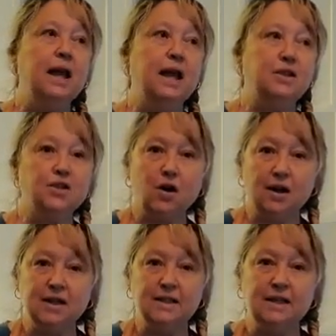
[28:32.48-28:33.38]
and
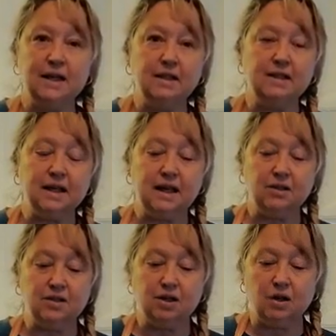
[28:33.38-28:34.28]
starting seeds.
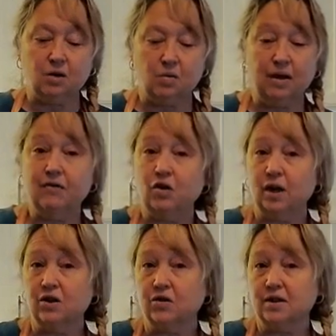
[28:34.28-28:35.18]
And so if you're
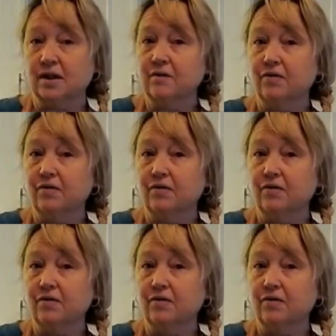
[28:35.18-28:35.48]
interested,